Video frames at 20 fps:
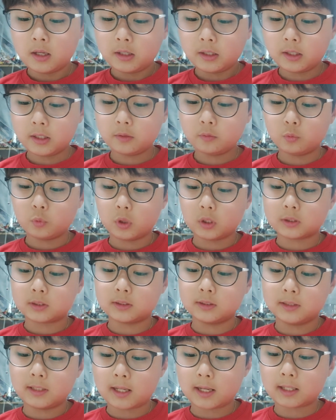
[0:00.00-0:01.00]
It was
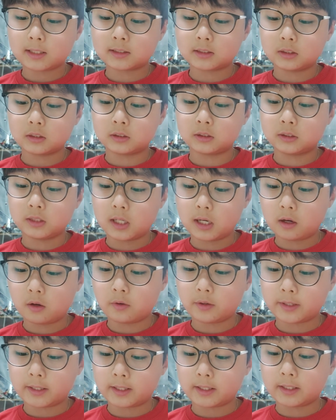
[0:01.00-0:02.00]

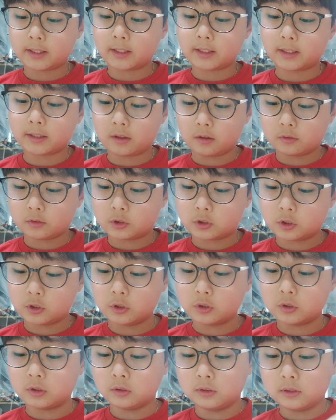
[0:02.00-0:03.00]
necessary
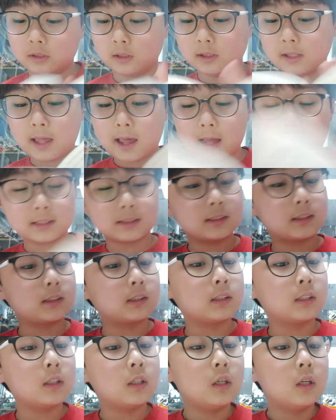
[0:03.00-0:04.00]
to
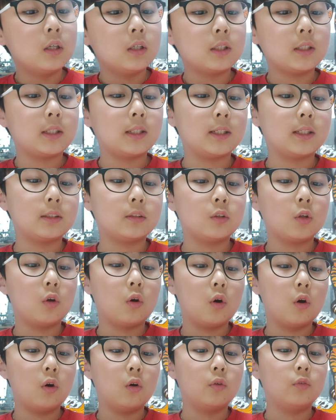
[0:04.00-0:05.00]
let it
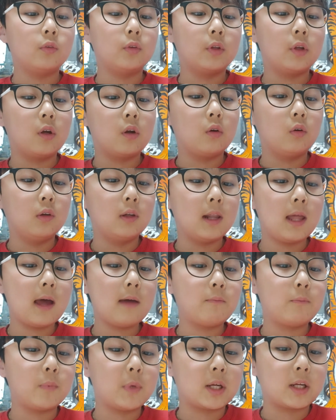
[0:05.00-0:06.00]
on the
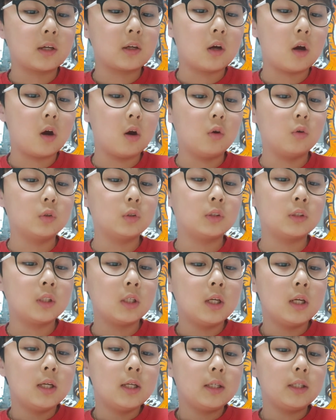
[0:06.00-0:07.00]
lap because
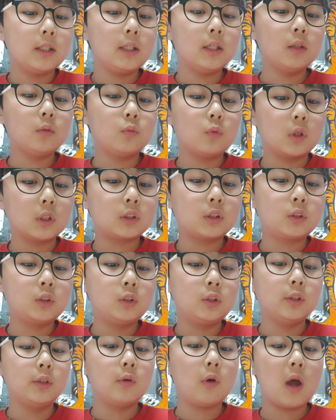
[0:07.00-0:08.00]
it was
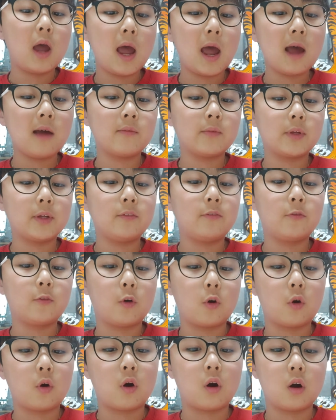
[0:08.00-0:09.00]
too heavy
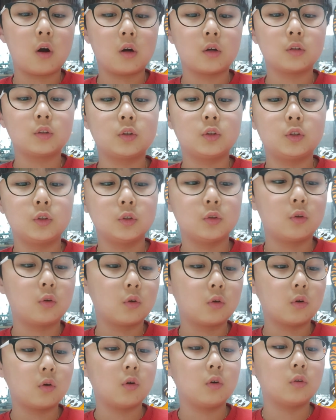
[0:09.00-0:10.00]
for her to
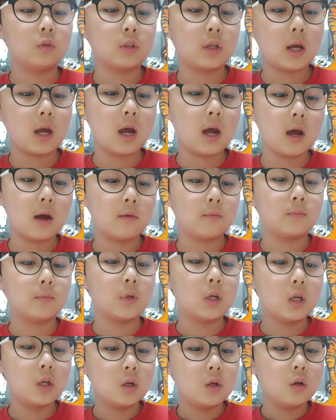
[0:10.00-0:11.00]
hold up,
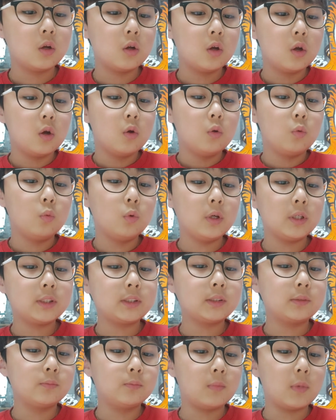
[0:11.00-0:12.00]

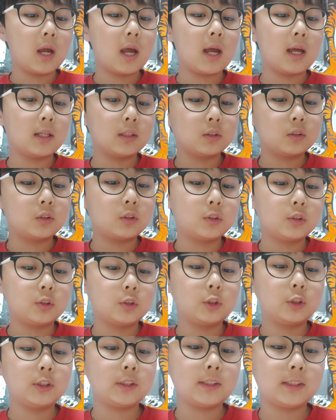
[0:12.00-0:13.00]
which meant
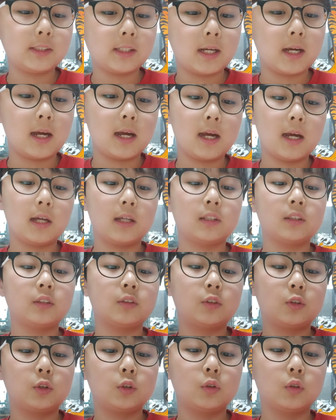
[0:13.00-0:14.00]
she had
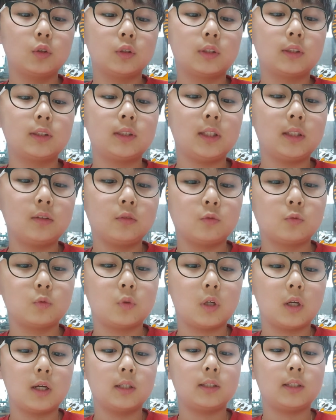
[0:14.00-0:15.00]
to sit
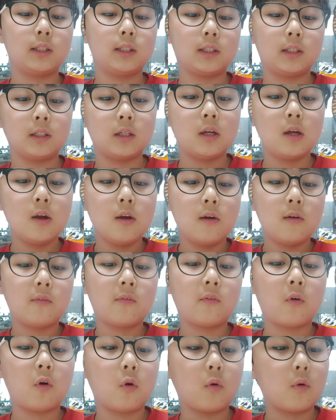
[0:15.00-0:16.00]
running
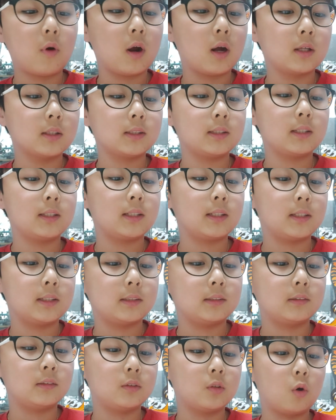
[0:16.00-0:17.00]
forward
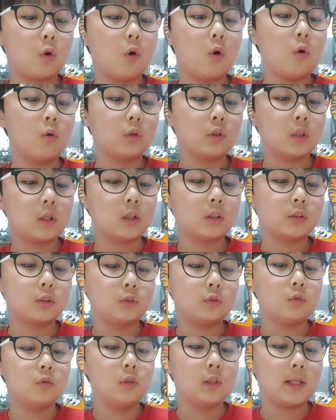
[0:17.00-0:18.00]
in order
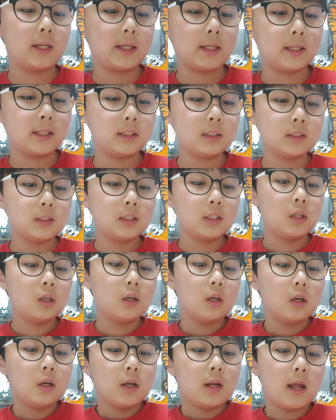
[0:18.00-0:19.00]
to lead,
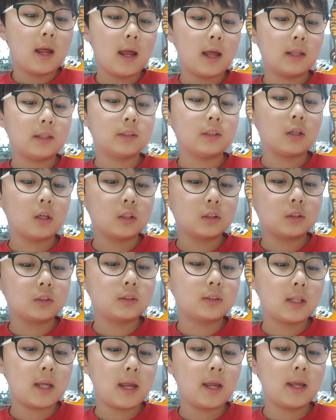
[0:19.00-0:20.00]
and a
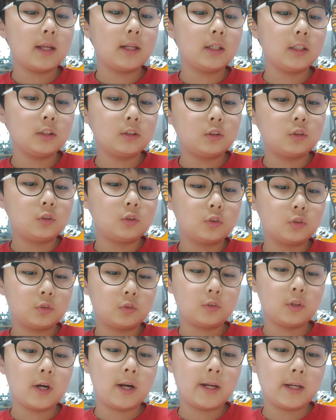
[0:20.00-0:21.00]

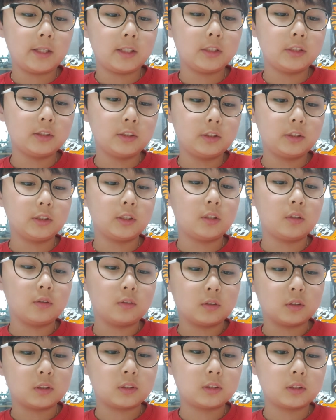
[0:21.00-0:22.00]
strange
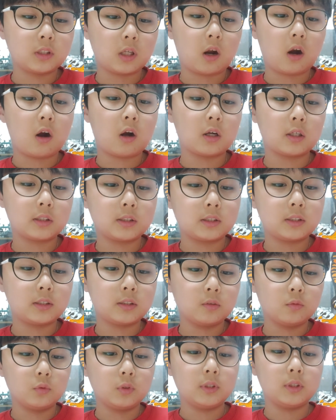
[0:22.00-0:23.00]

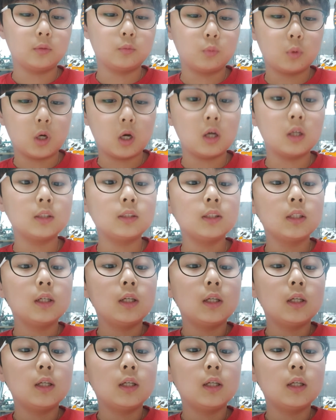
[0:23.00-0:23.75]
start it was.